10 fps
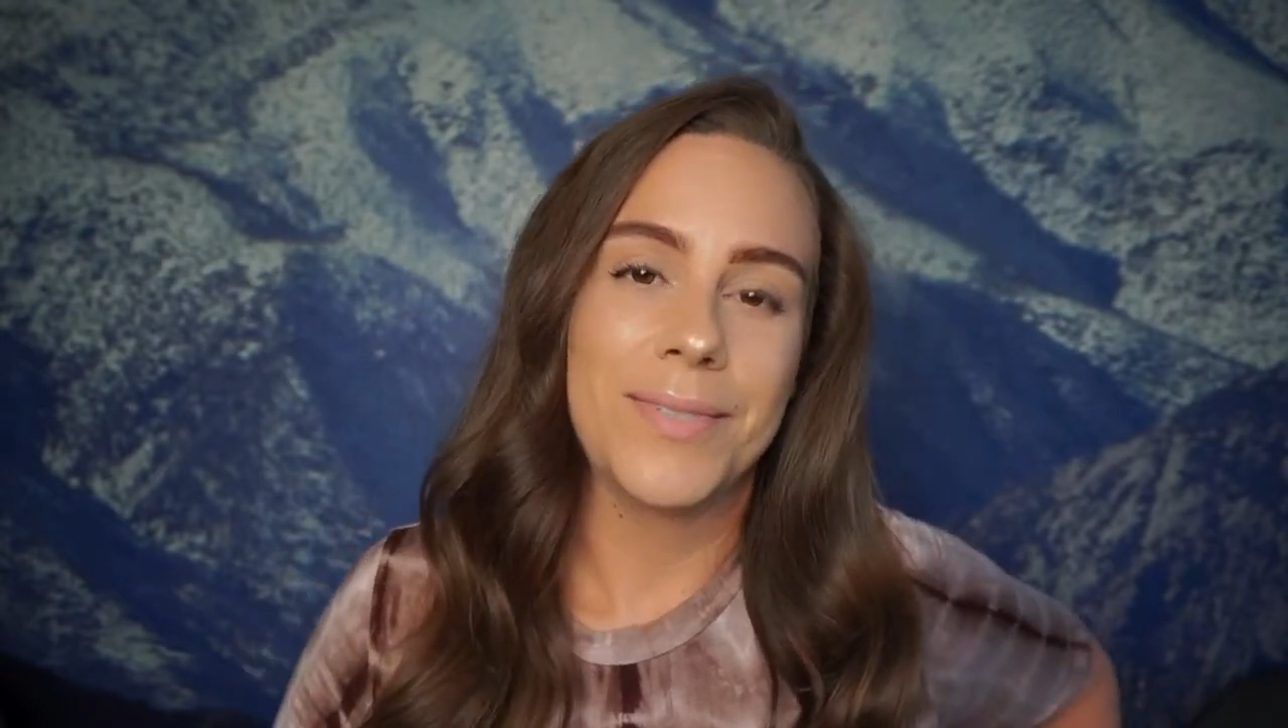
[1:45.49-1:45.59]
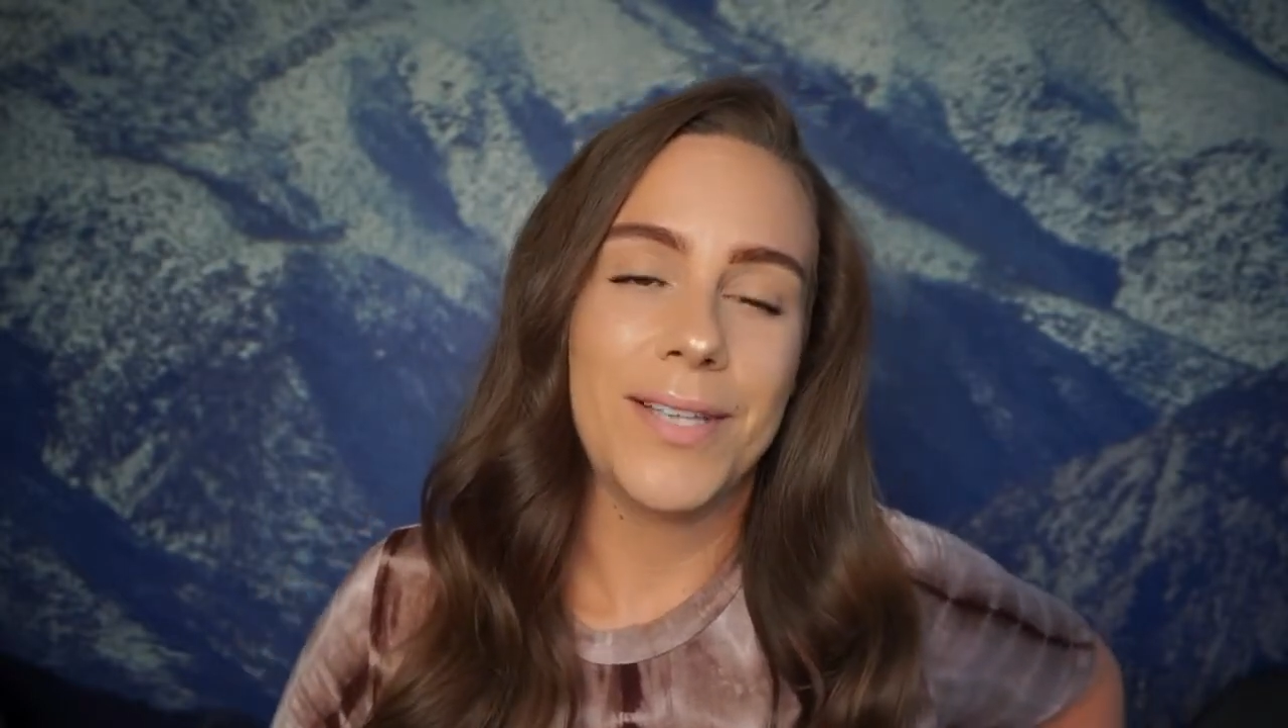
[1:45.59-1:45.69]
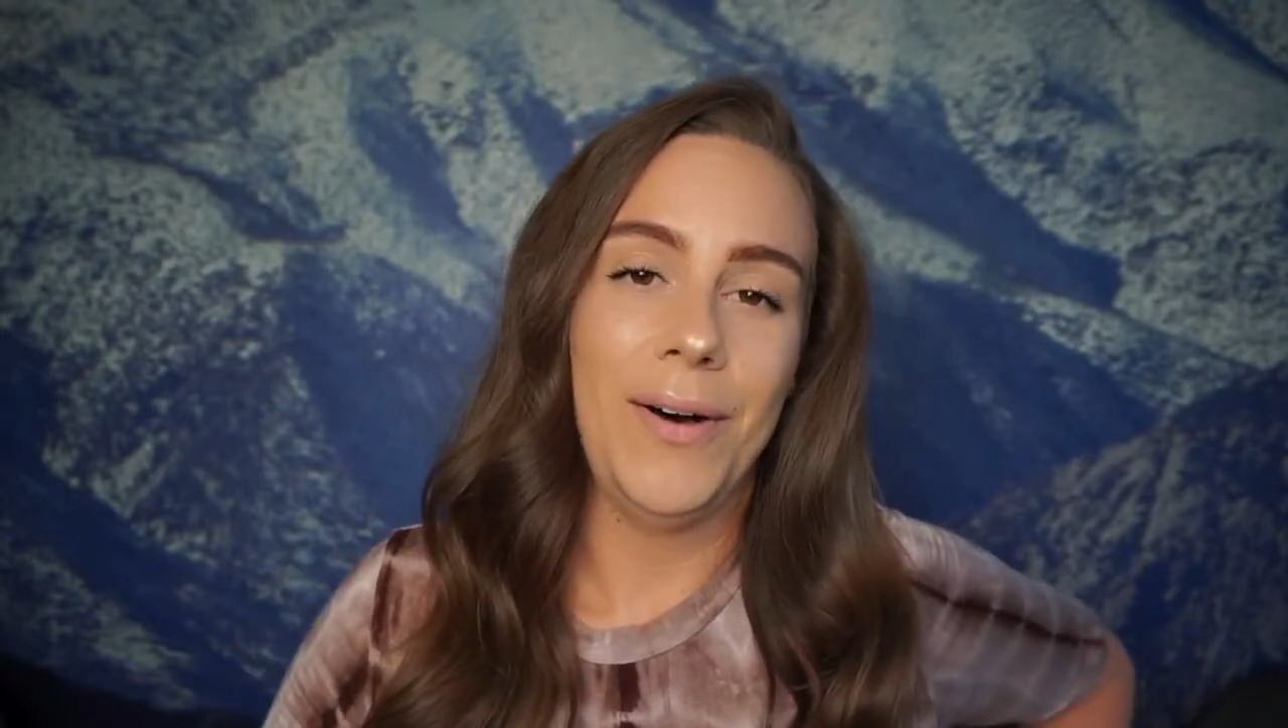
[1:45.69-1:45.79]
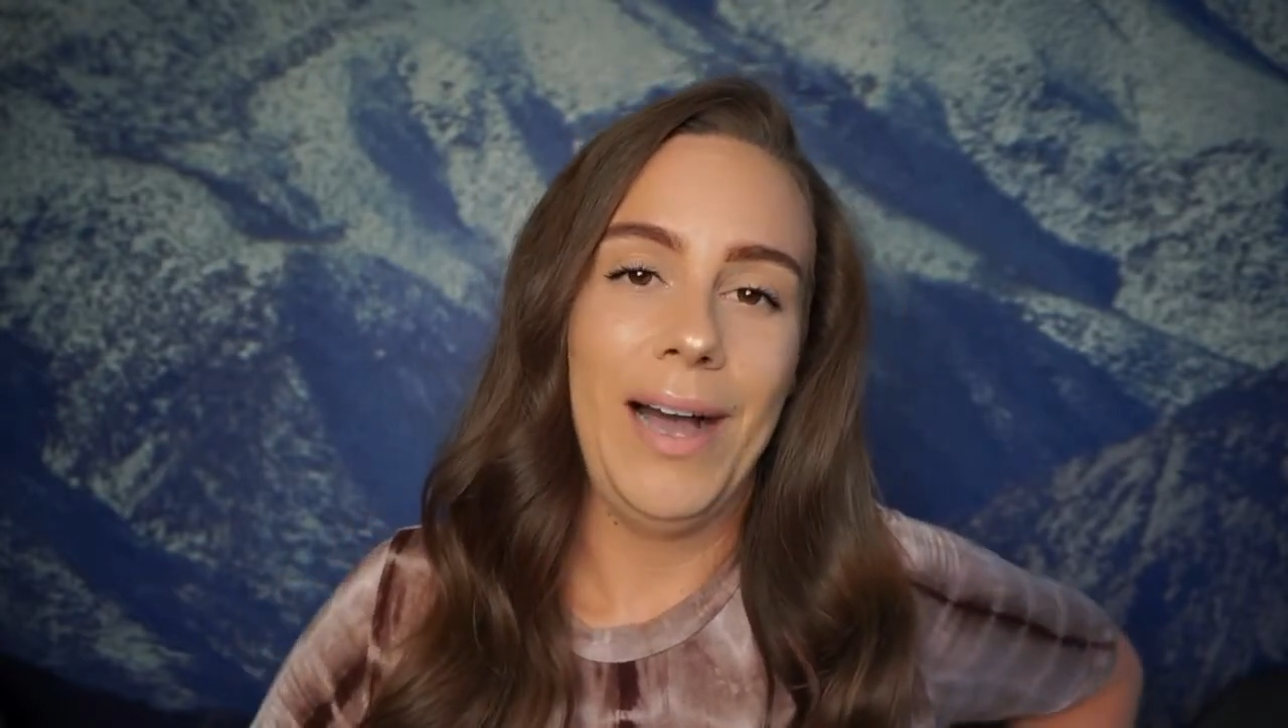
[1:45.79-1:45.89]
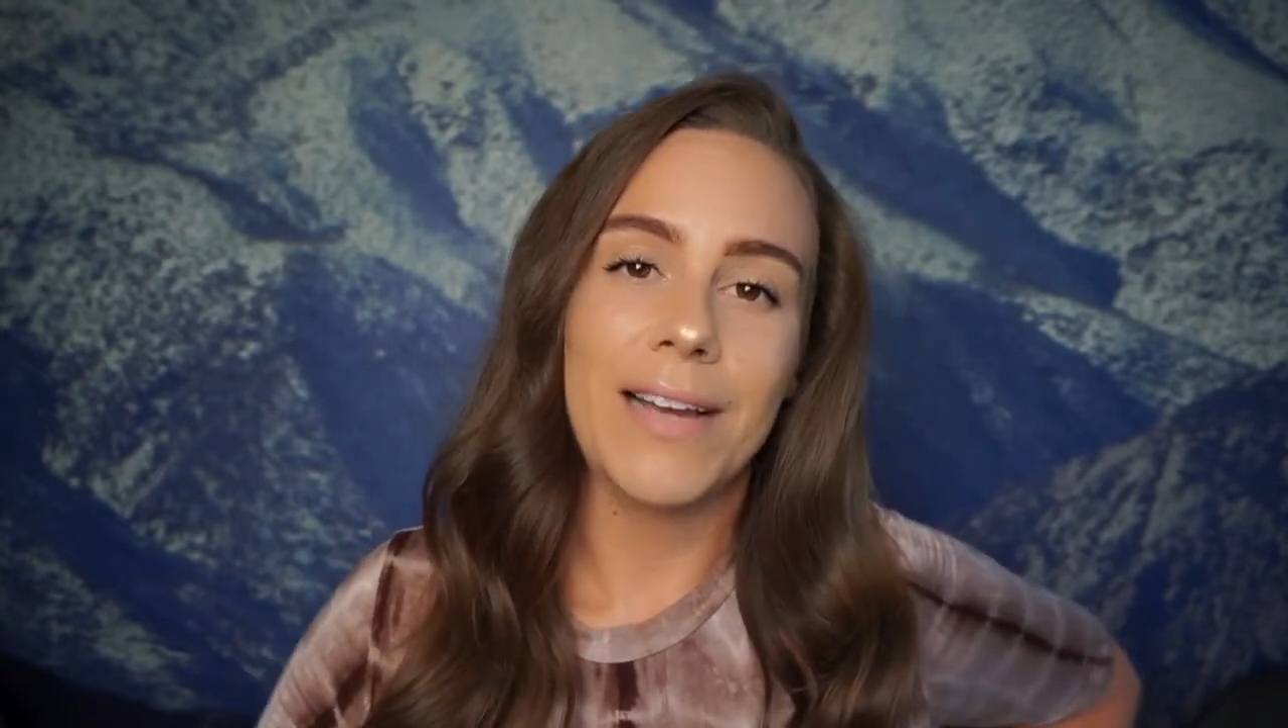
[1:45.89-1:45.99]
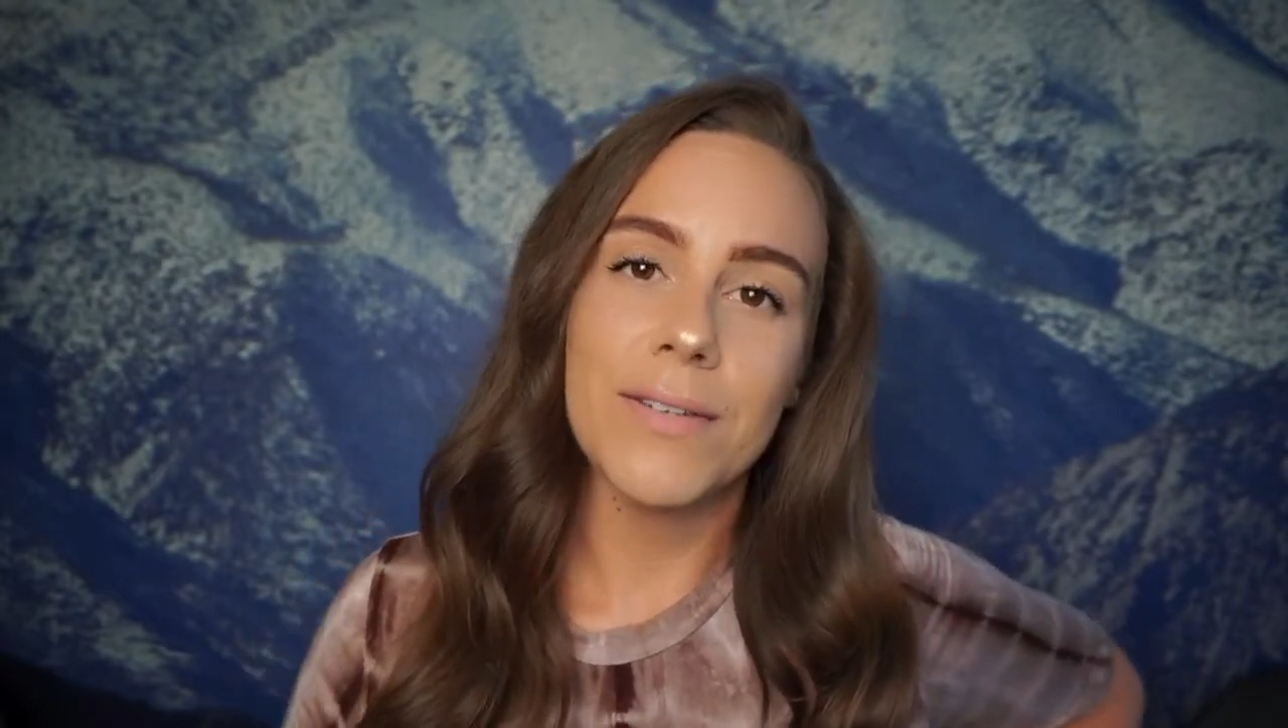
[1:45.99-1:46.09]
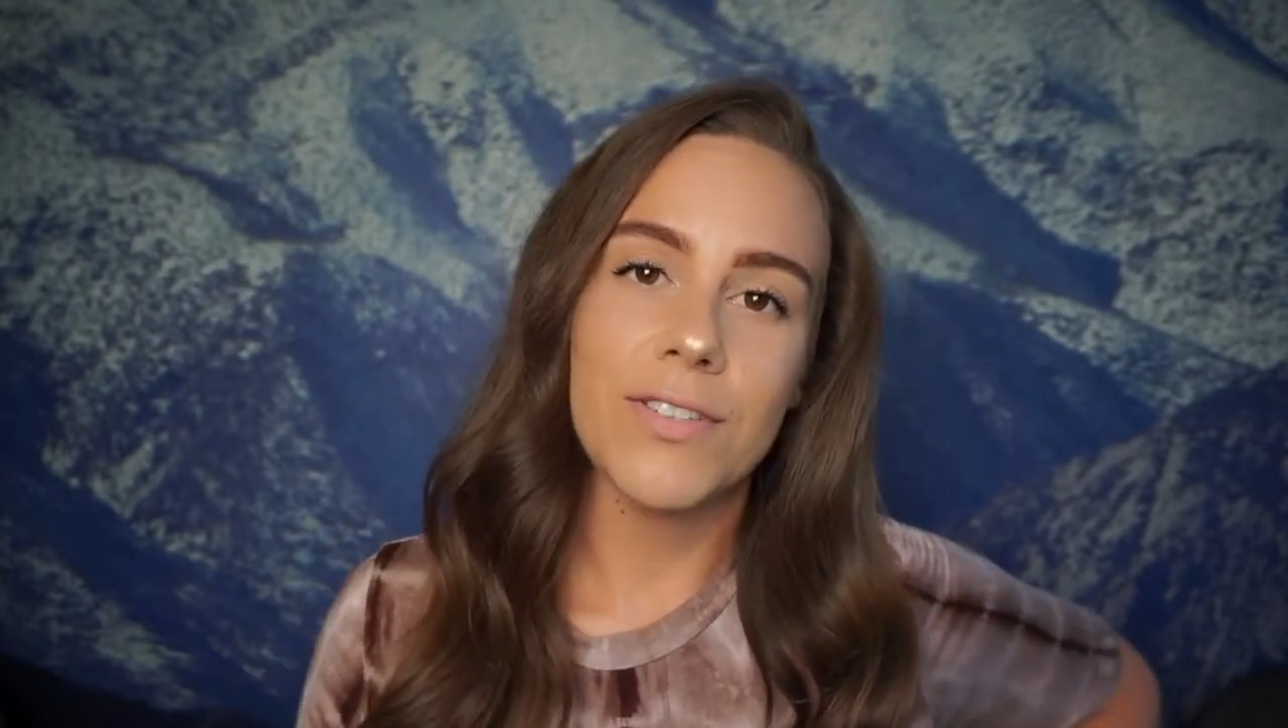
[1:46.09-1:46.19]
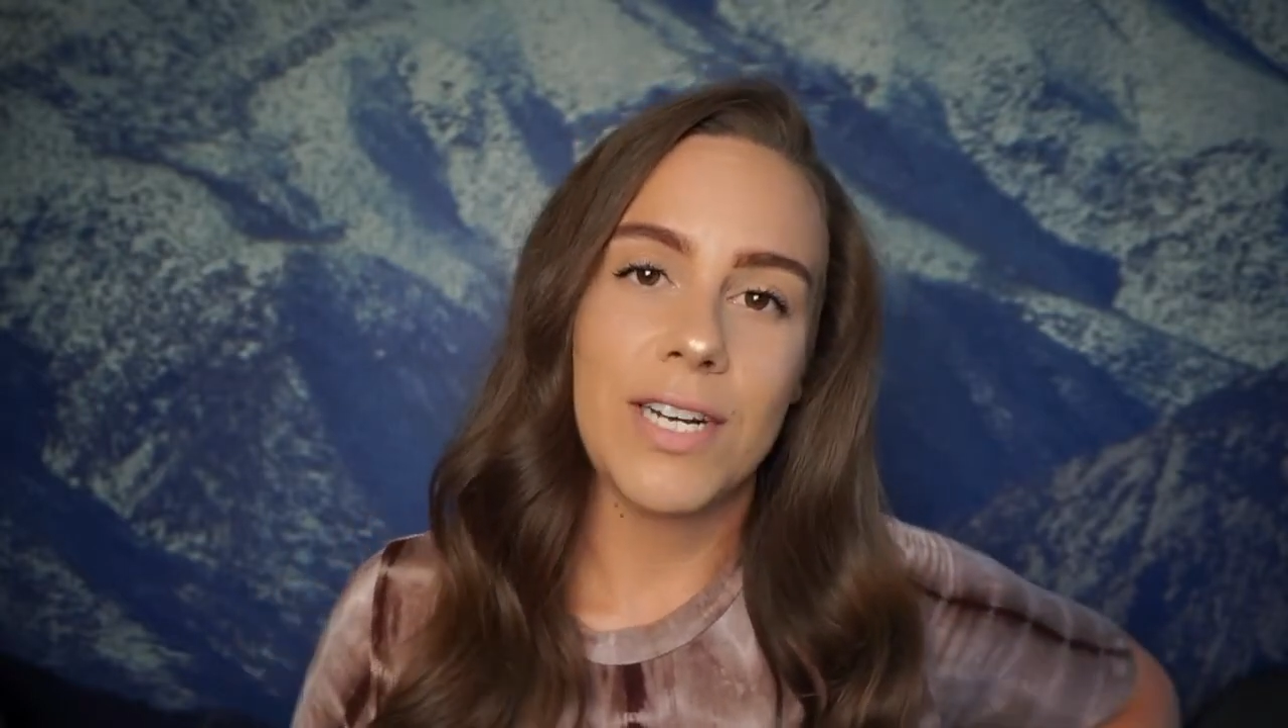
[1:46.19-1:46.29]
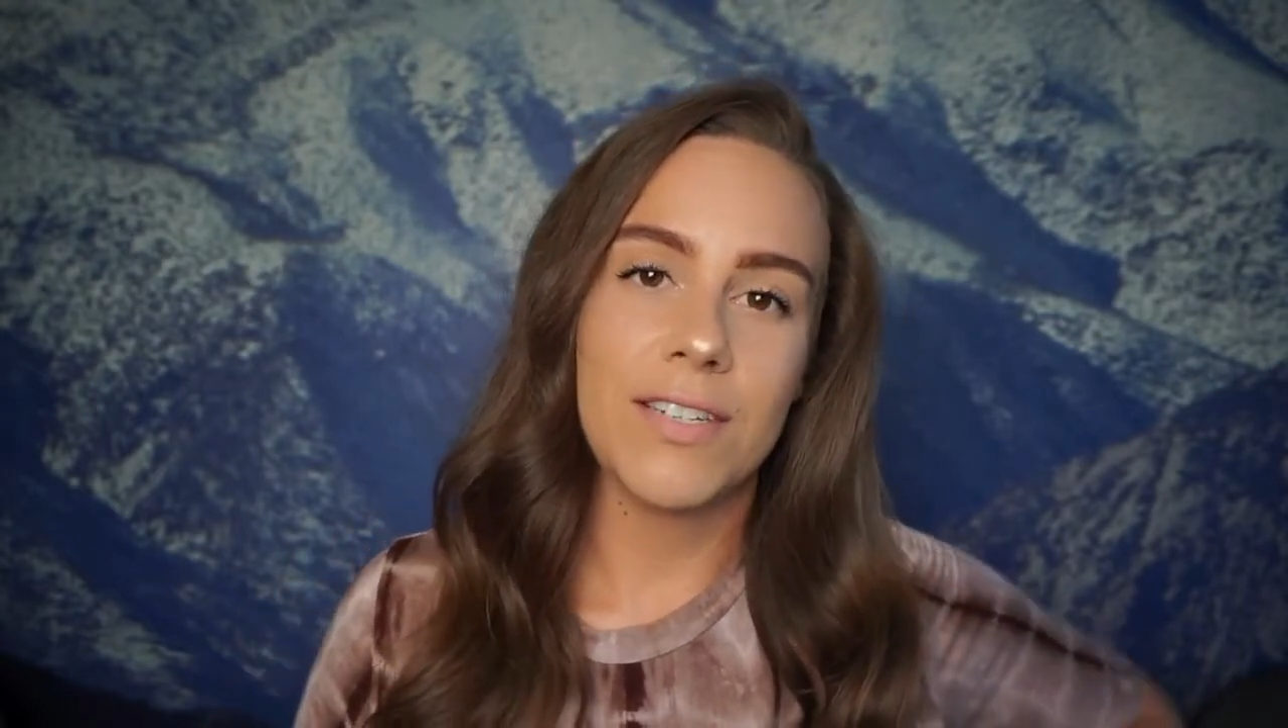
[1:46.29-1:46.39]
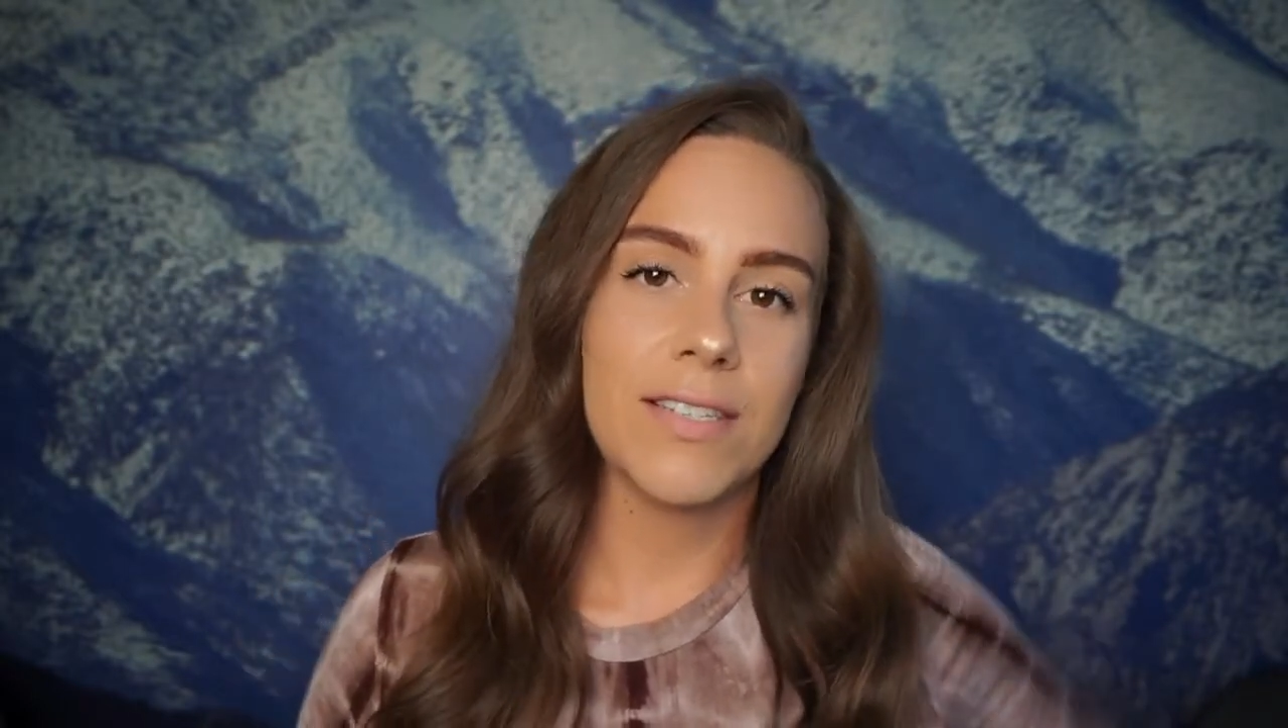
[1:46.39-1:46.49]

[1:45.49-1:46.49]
So I always try to